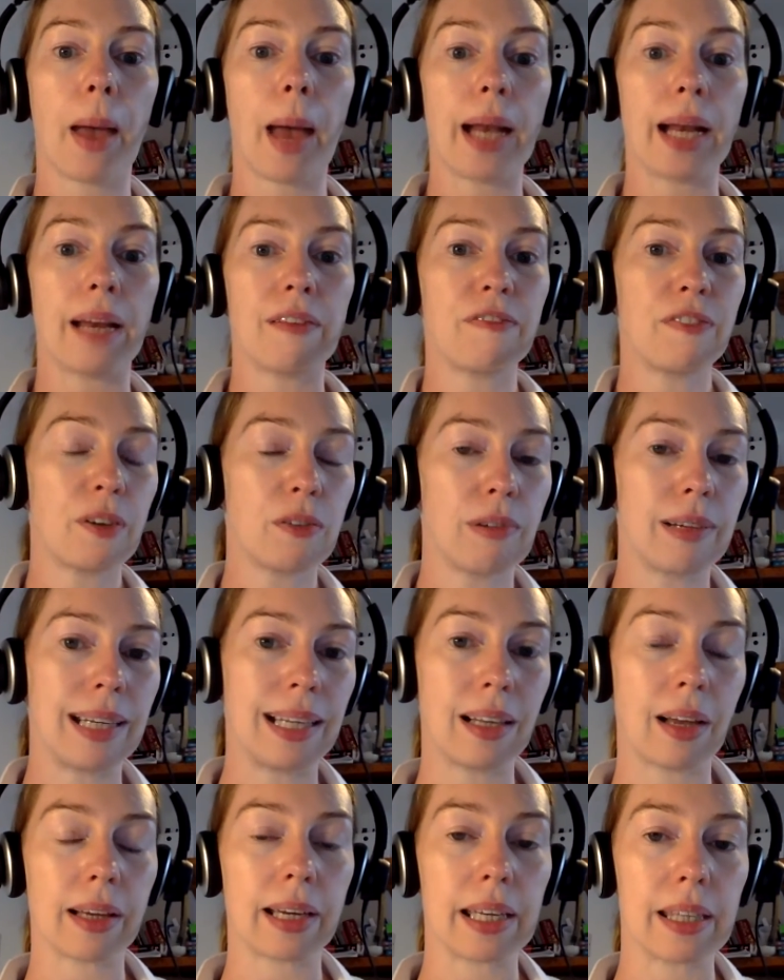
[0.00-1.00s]
And I feel
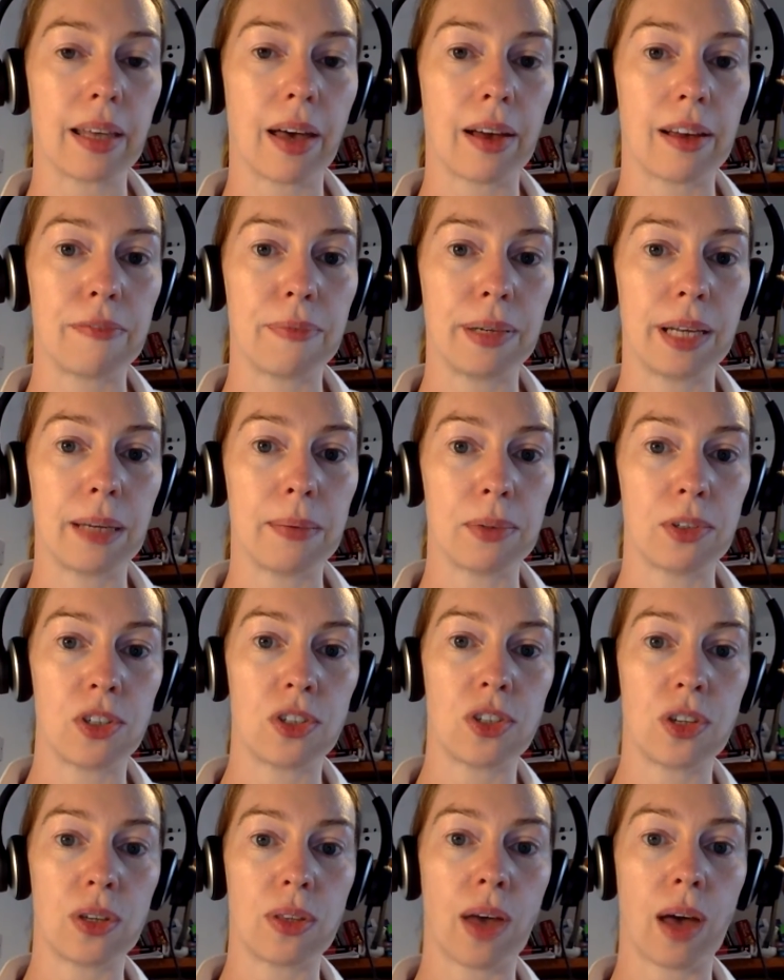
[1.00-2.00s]
really lucky that I've been able
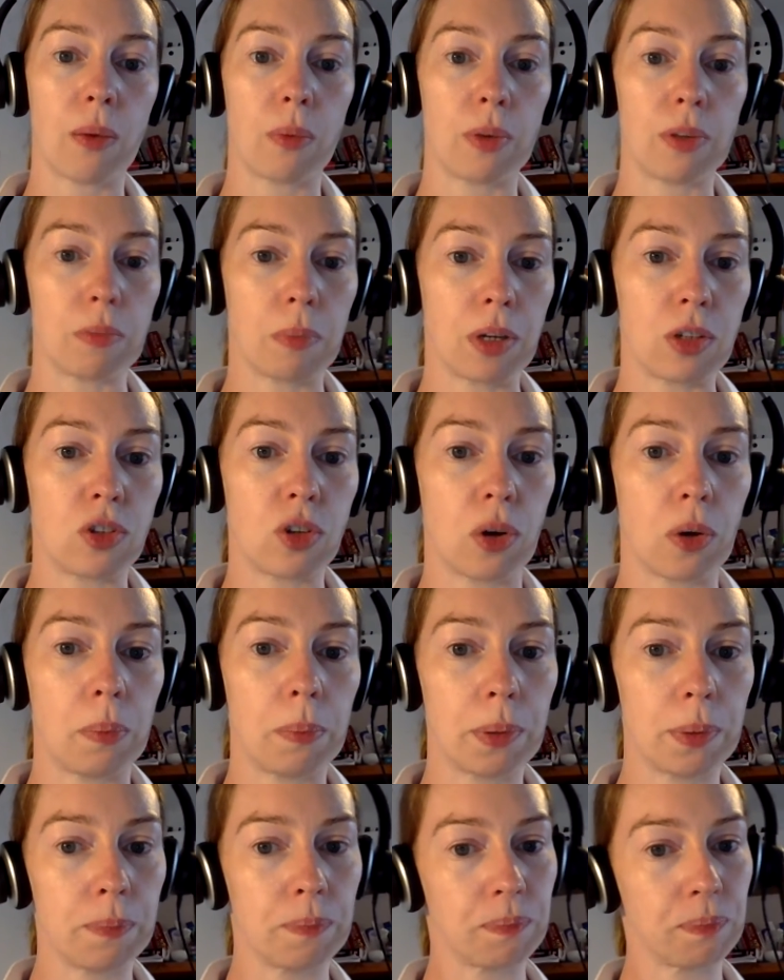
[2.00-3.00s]
to do that with my job.